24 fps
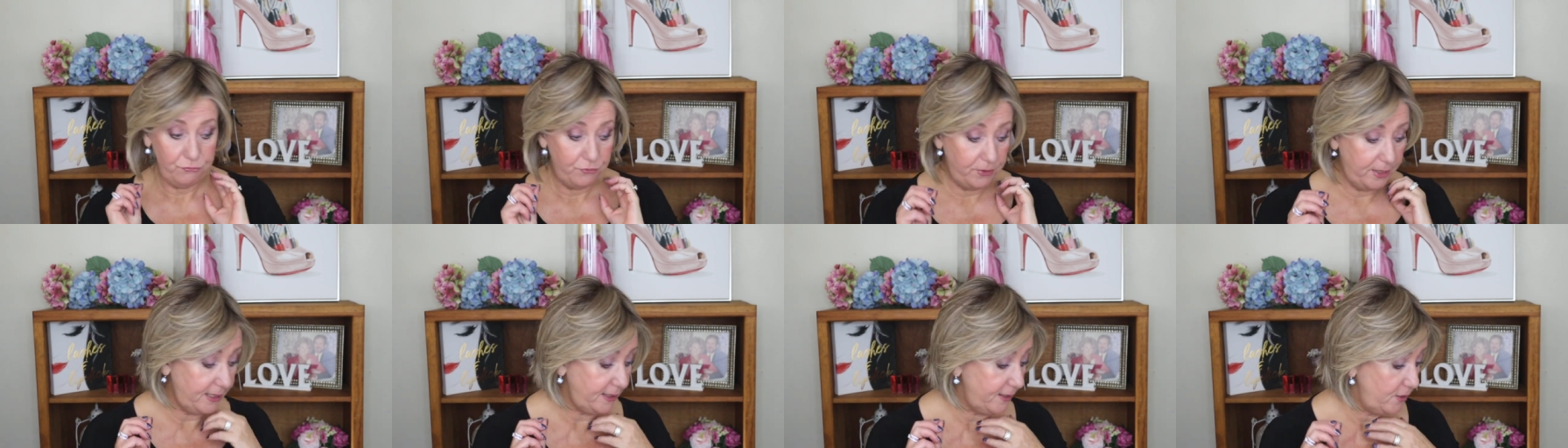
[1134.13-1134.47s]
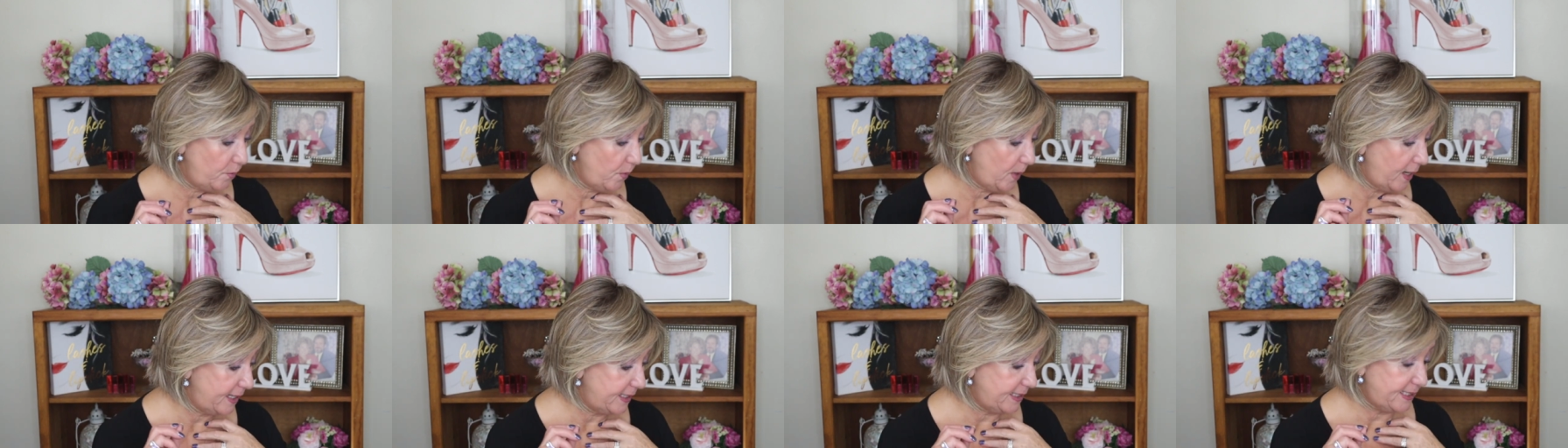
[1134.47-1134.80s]

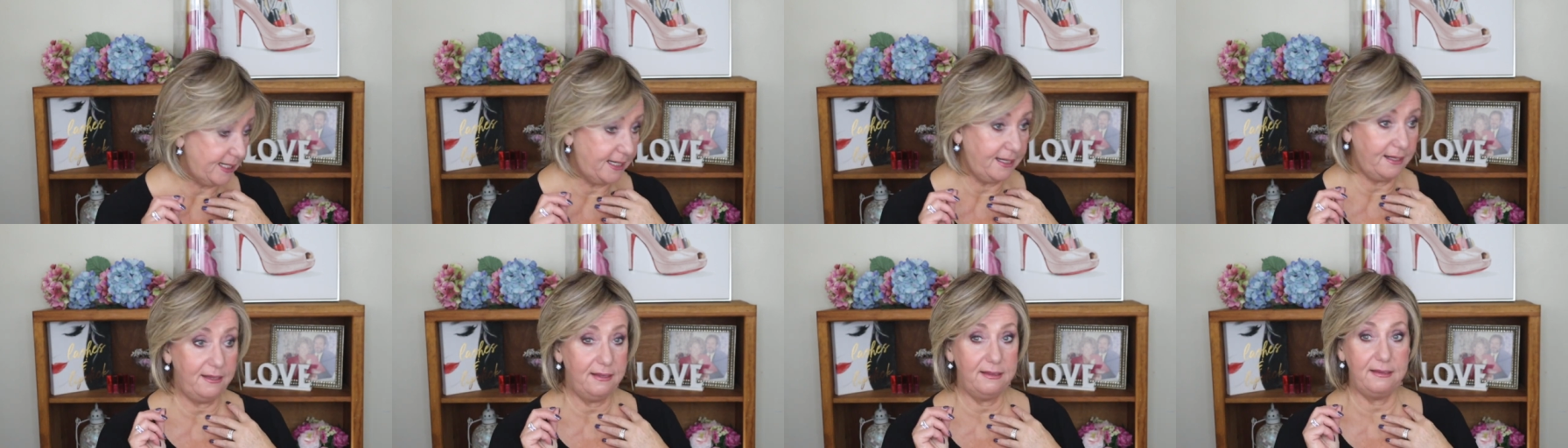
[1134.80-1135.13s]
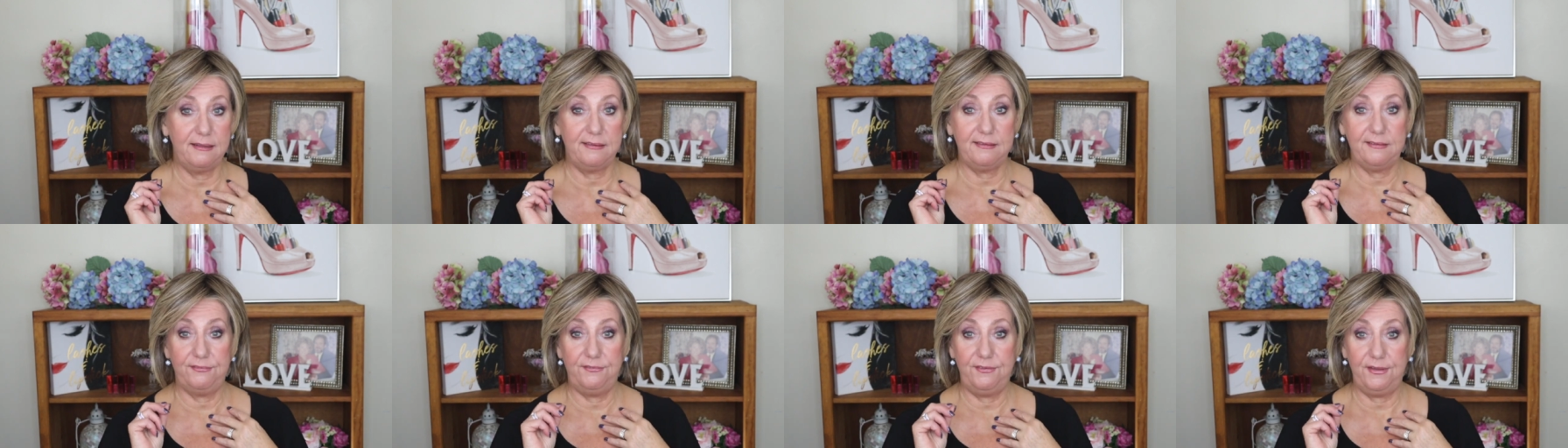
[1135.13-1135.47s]
really wanted to hit in
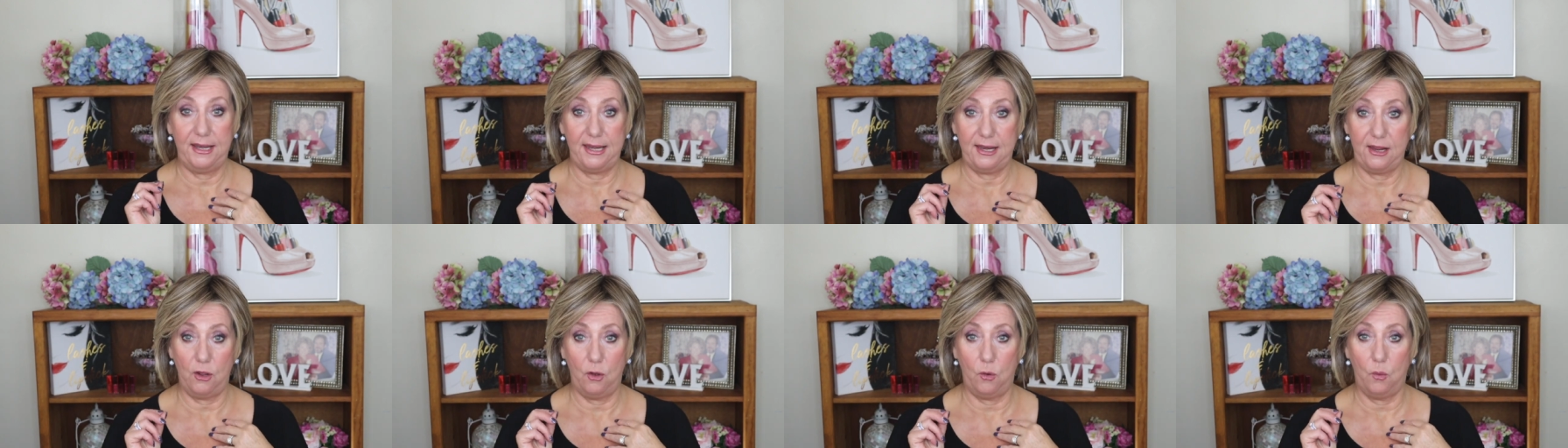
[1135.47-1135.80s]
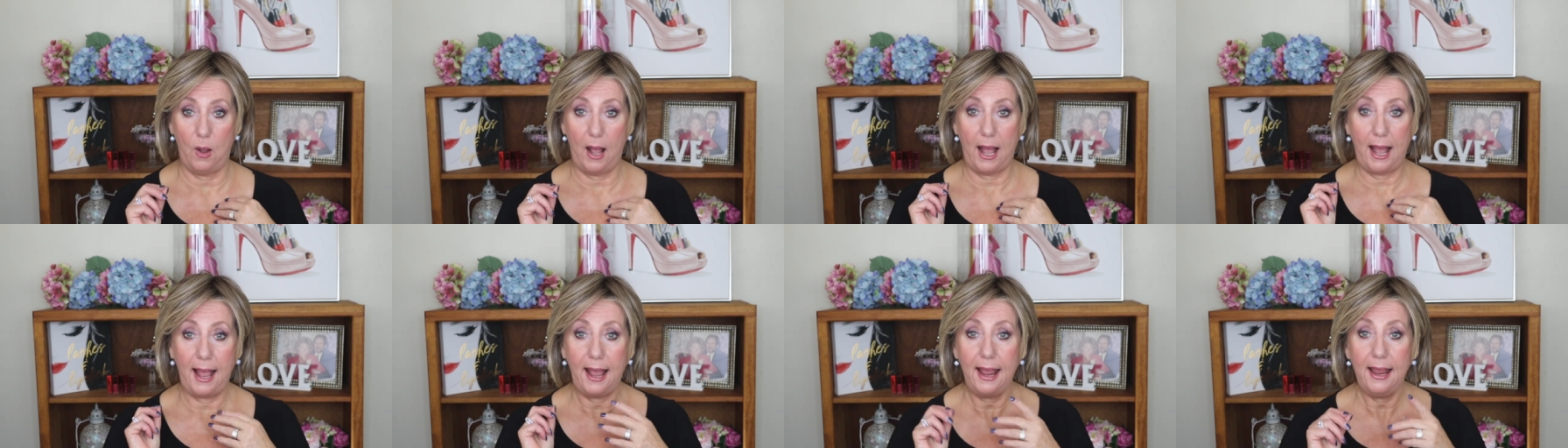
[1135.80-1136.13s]
this
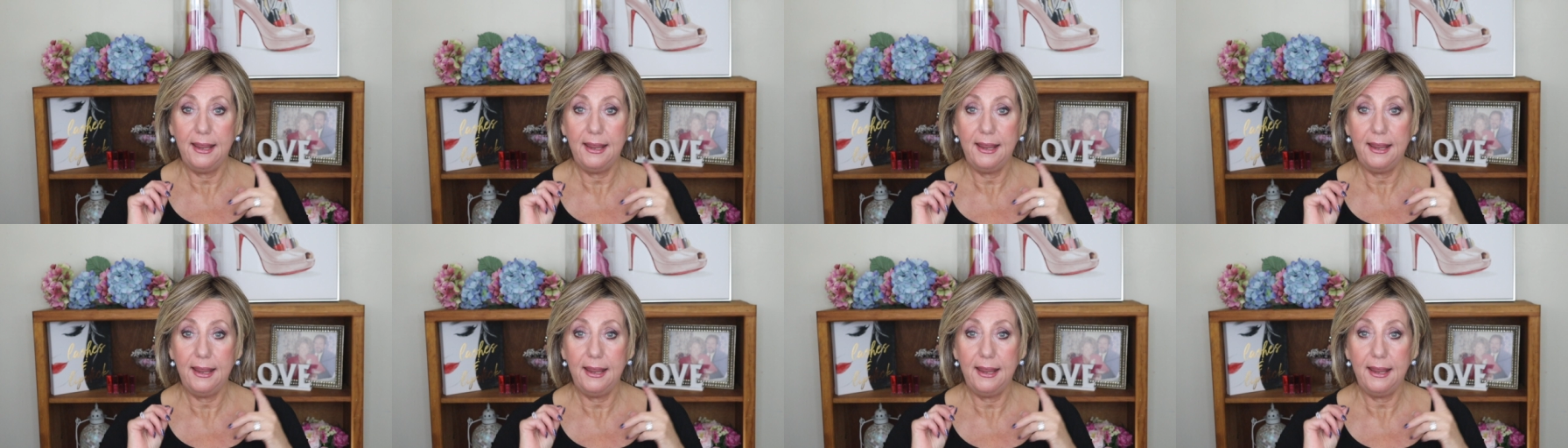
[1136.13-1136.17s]
video.